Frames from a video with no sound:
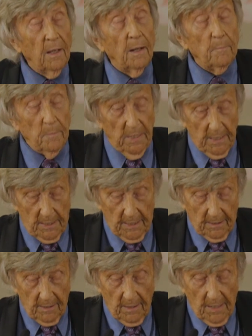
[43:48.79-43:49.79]

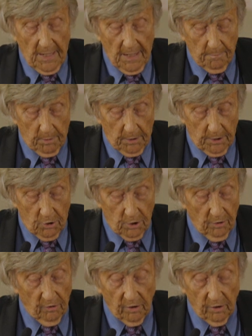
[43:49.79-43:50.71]
immediate abolition.